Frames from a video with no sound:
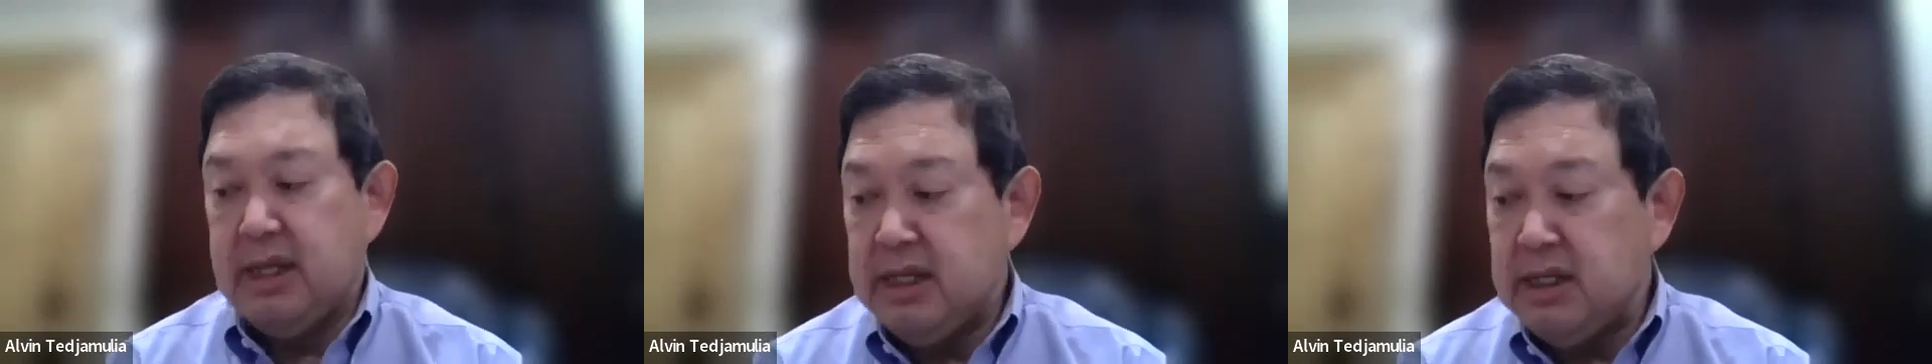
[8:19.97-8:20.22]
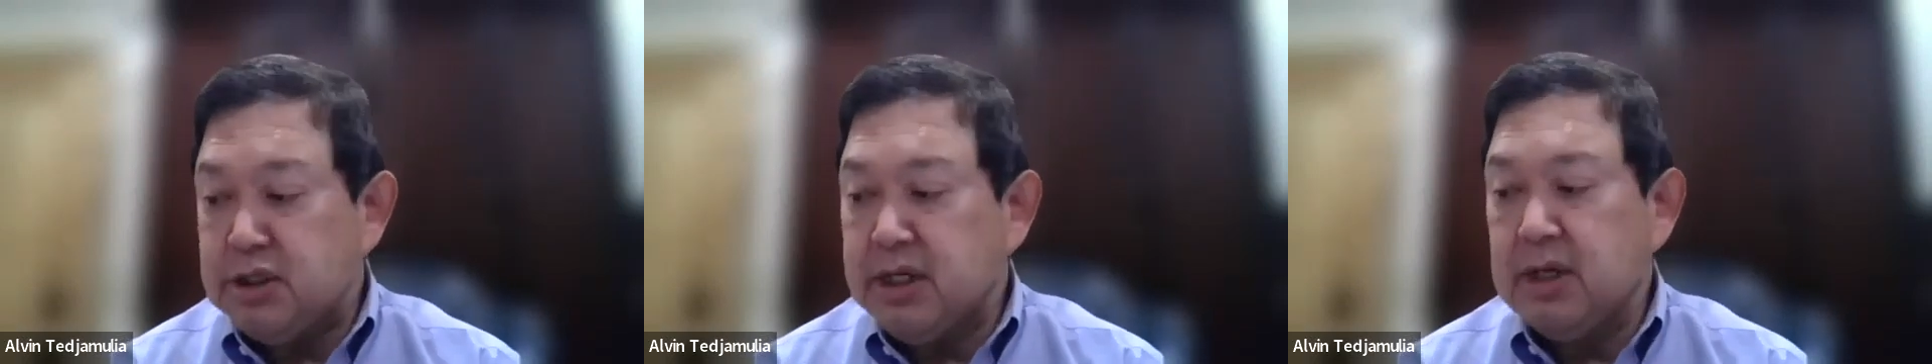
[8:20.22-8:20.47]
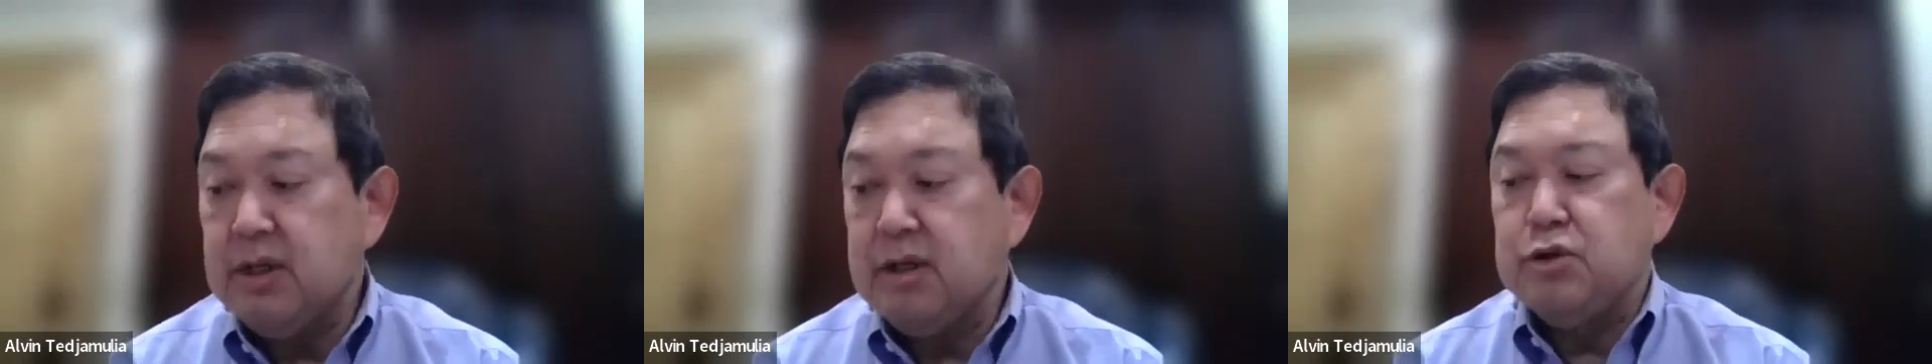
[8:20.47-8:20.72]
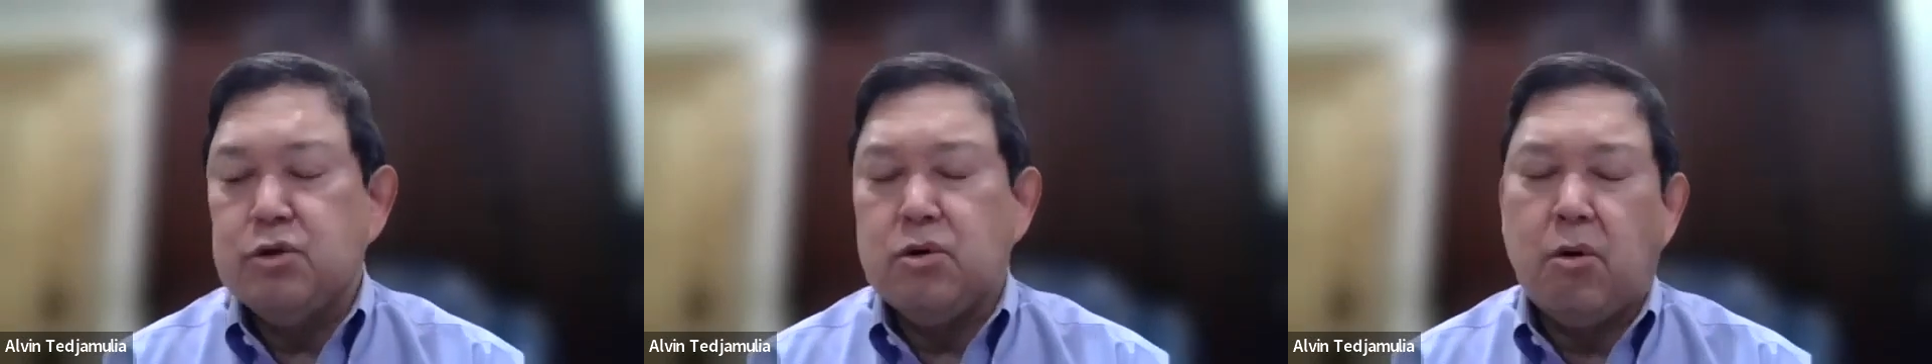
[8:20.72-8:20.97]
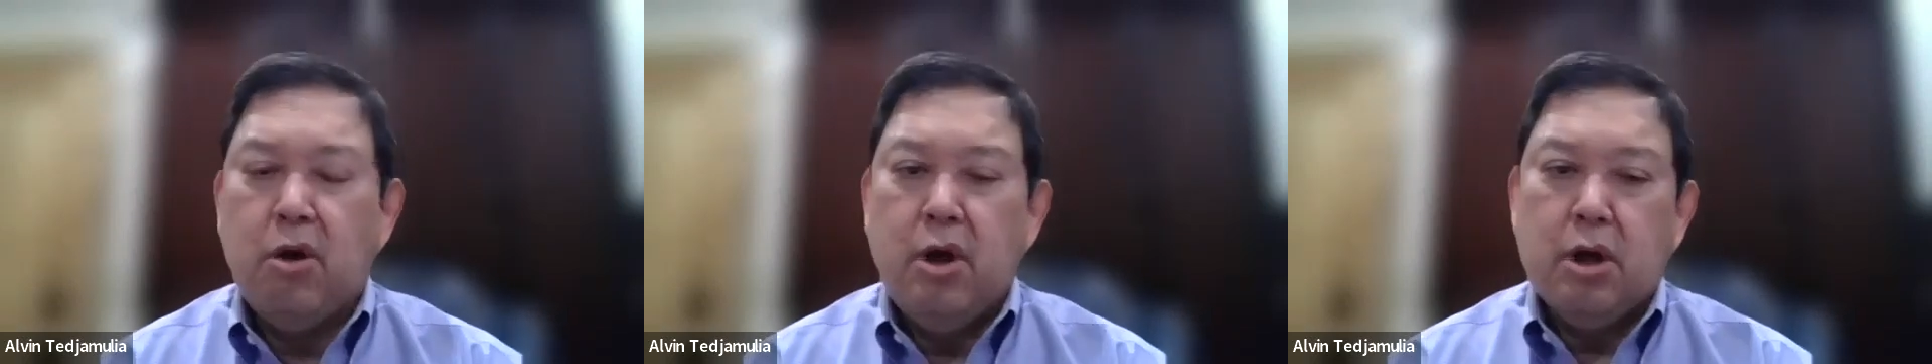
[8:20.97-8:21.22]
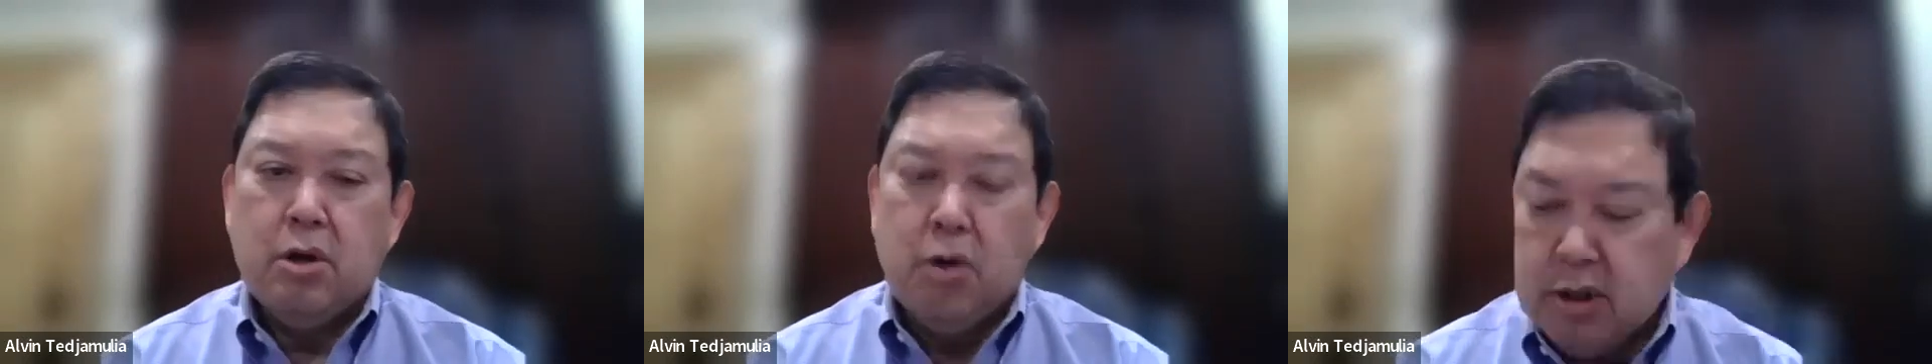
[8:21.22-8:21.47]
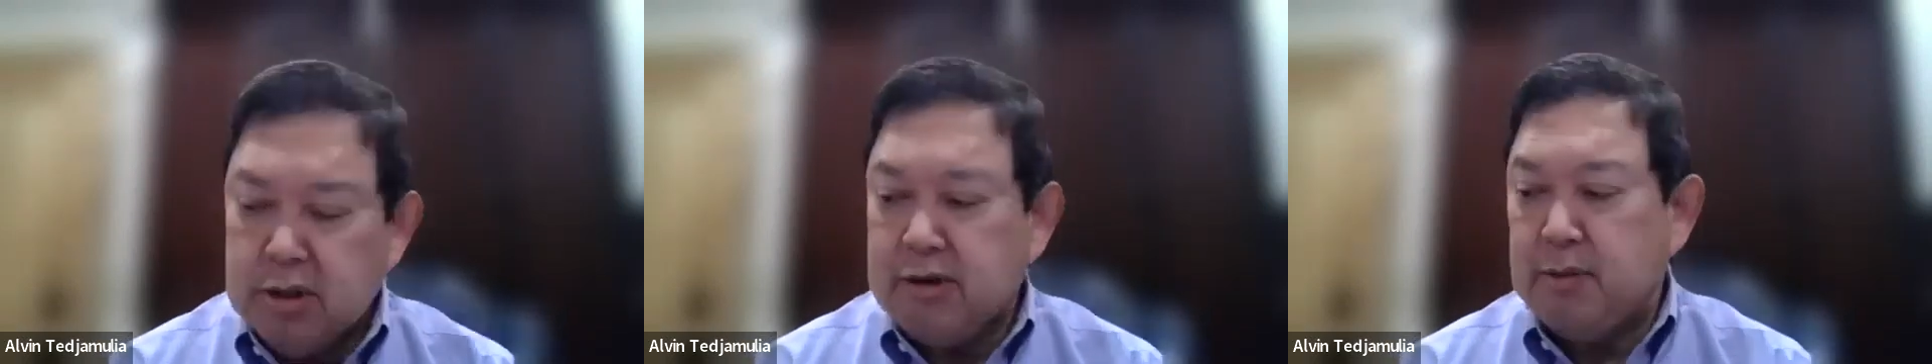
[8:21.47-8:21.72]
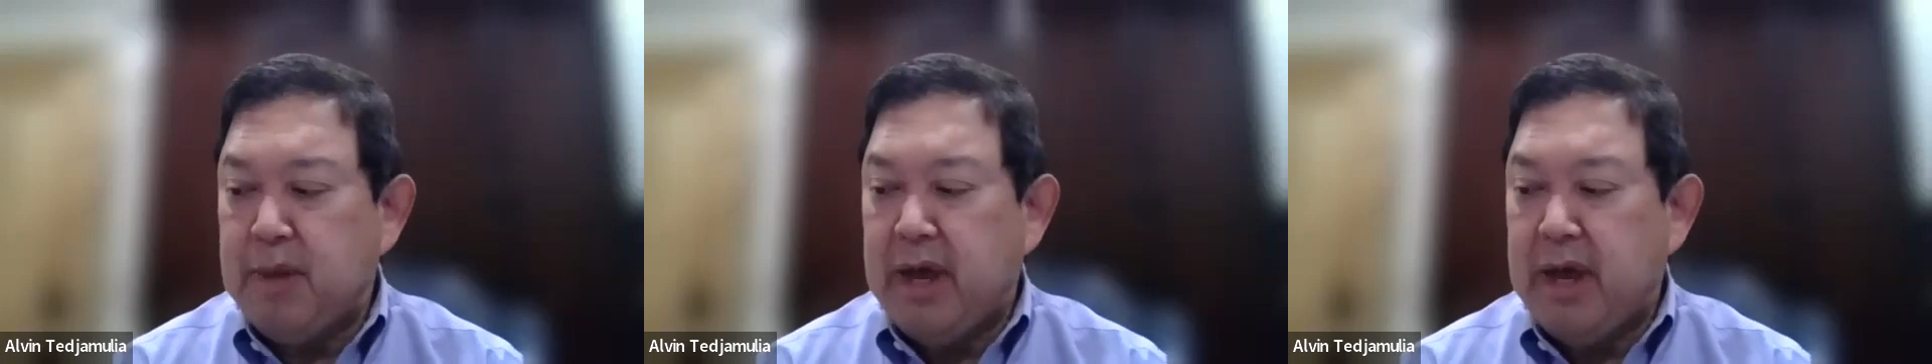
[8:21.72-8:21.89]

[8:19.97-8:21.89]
e-signature, contract